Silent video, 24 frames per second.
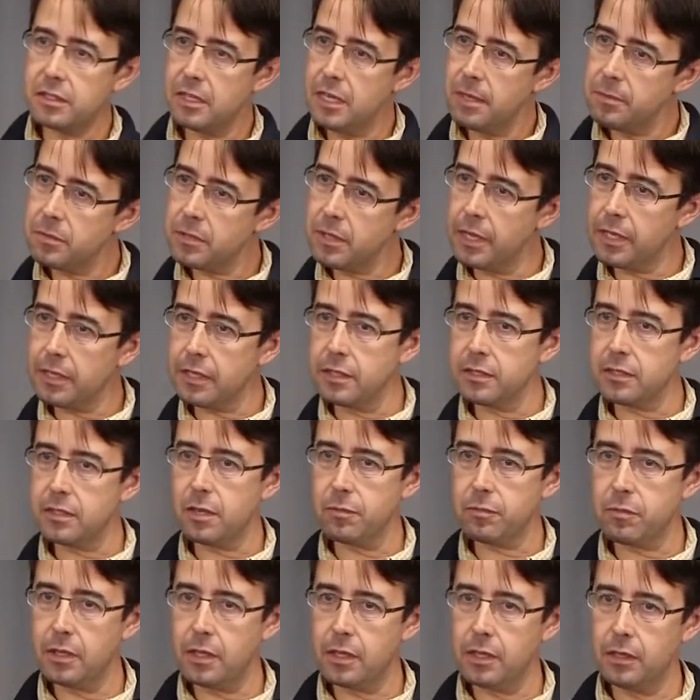seems like it's
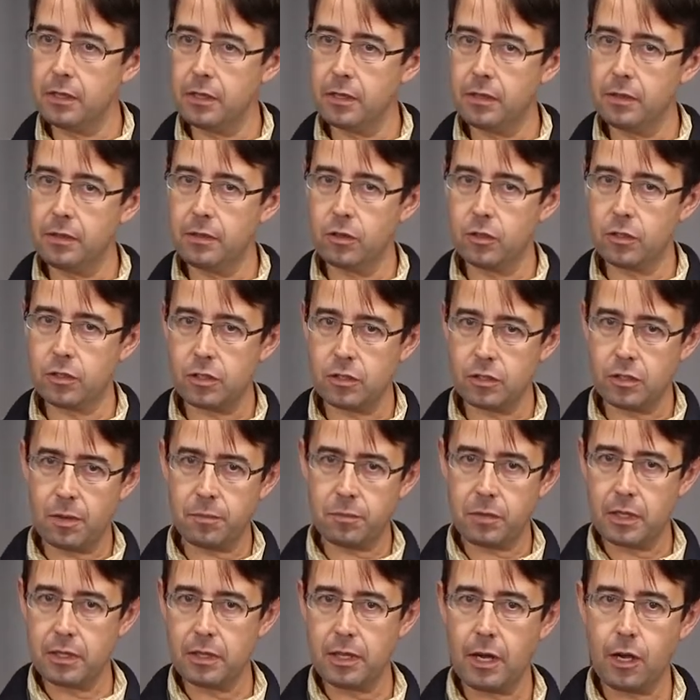something. There's
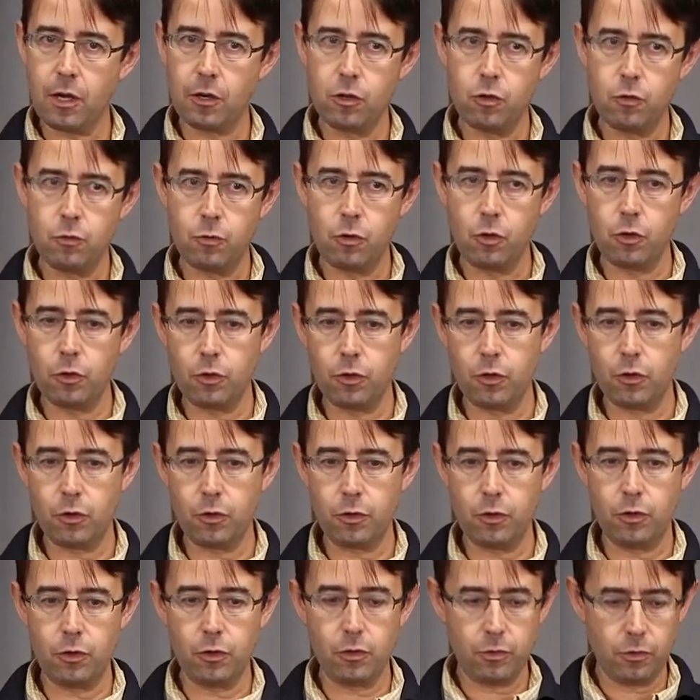something there. You, are you're,
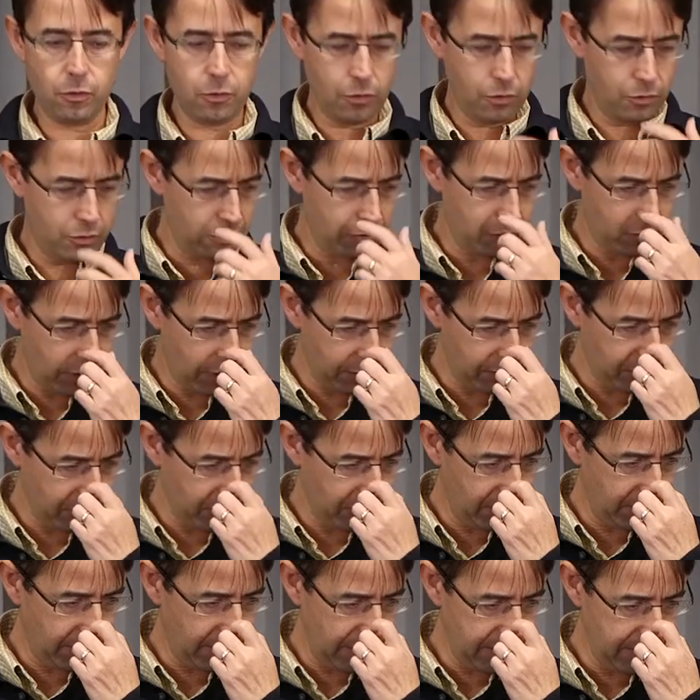you're you're you're
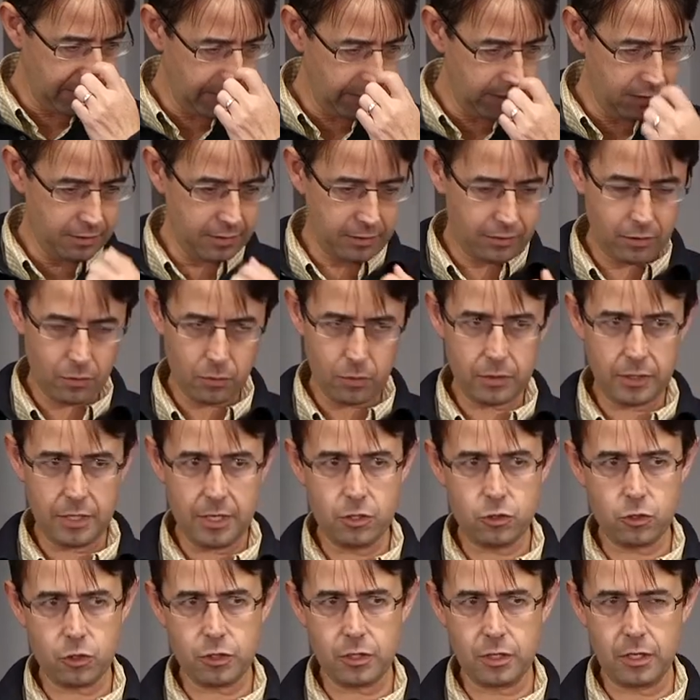discussing an idea that they're really
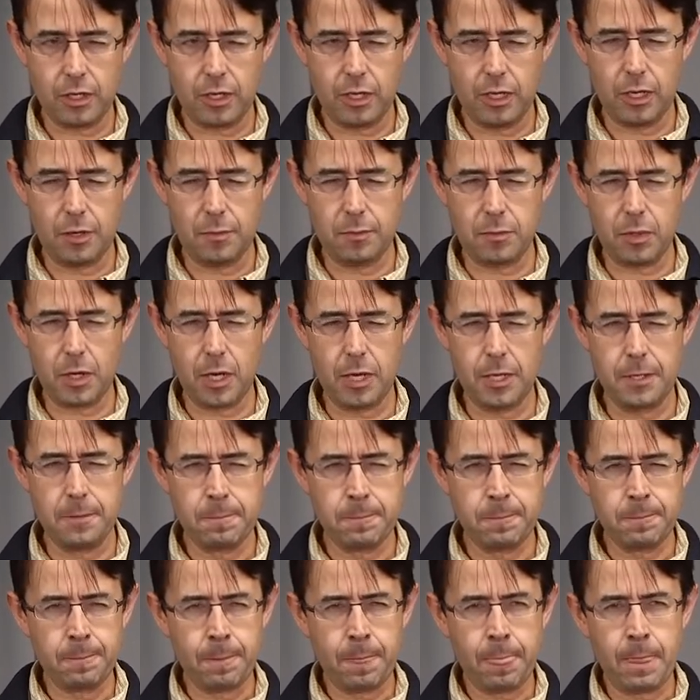interested in, but
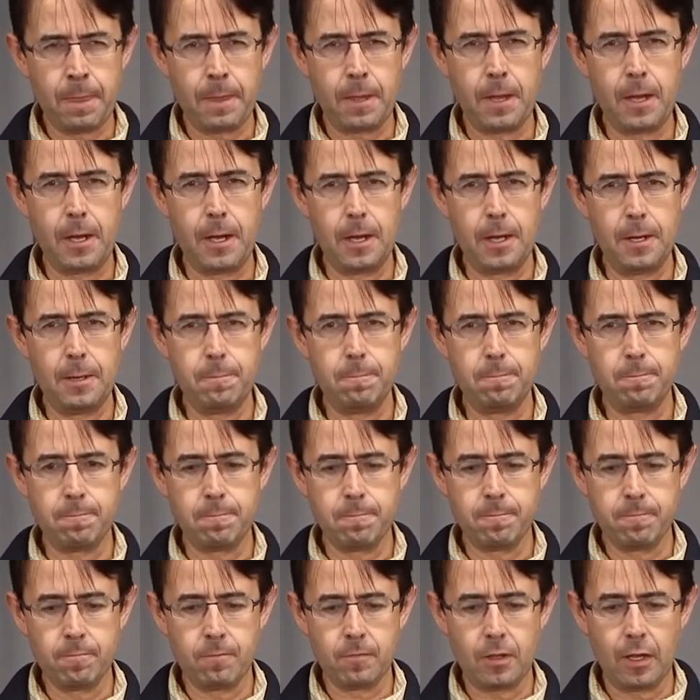um,
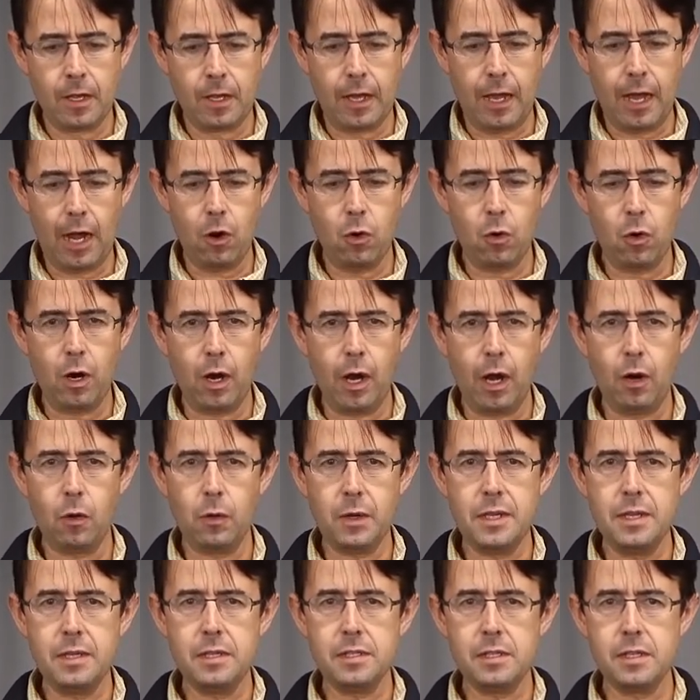how, how
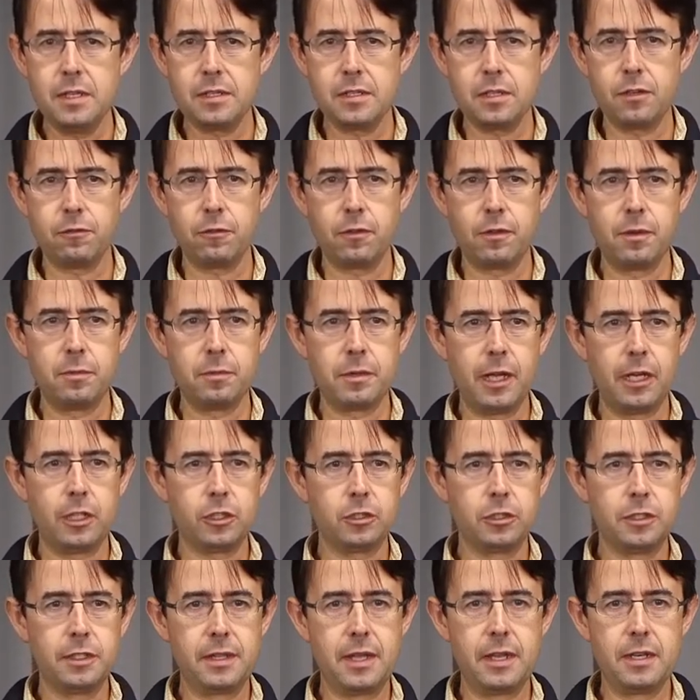easy is it for them to
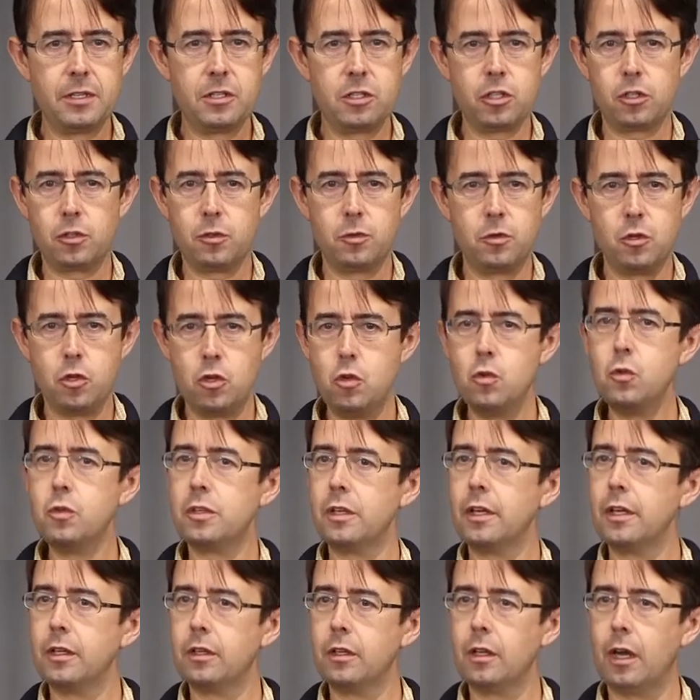actually then just
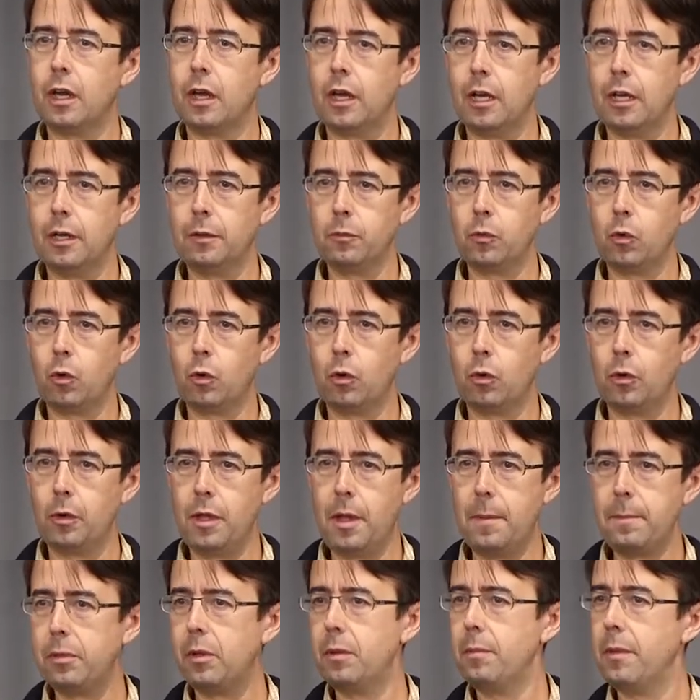use it um, or
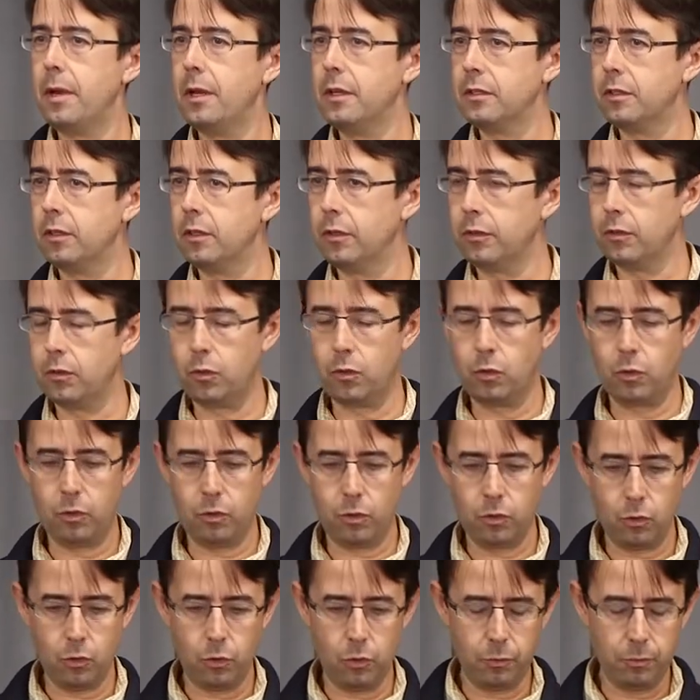implement it
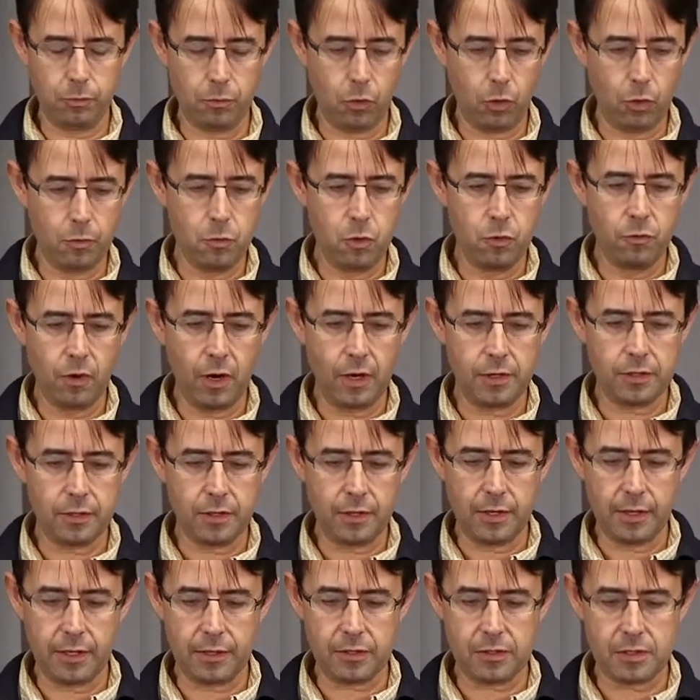or, or, or move on to
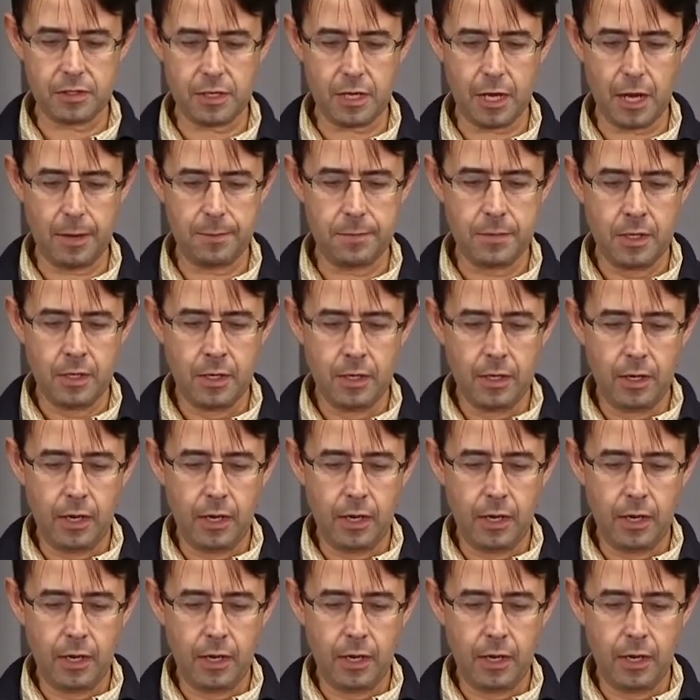the next step?